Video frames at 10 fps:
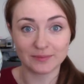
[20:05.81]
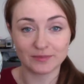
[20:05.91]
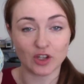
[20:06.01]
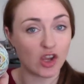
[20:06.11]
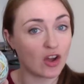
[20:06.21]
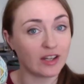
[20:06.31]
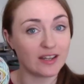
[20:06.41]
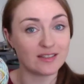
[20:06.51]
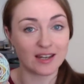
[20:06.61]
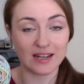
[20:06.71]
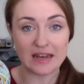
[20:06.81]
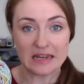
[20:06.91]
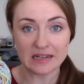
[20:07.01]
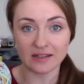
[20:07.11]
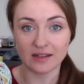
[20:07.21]
So Yarn Inc. is a
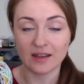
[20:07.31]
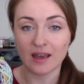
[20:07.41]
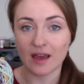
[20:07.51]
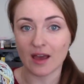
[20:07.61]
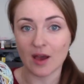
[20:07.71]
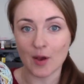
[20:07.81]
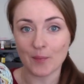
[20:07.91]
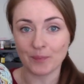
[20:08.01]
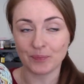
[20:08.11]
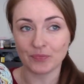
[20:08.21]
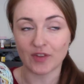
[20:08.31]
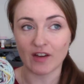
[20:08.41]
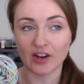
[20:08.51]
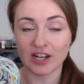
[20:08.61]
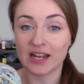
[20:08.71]
Canadian, they
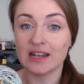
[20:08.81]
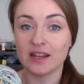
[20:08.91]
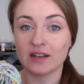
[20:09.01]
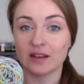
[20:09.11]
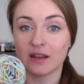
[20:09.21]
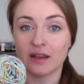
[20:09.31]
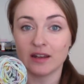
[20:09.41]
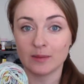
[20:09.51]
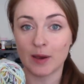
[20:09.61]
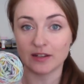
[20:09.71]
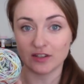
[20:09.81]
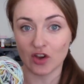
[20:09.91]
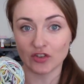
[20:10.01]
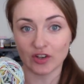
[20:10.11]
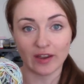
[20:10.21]
are a Canadian independent
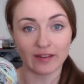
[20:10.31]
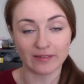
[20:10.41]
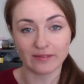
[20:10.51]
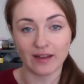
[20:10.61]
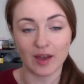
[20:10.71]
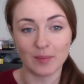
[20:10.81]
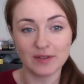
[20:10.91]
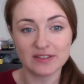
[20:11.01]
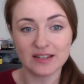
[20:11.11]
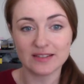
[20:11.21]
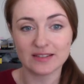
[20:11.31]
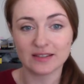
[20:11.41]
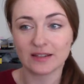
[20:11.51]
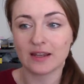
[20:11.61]
yarn dyeing business.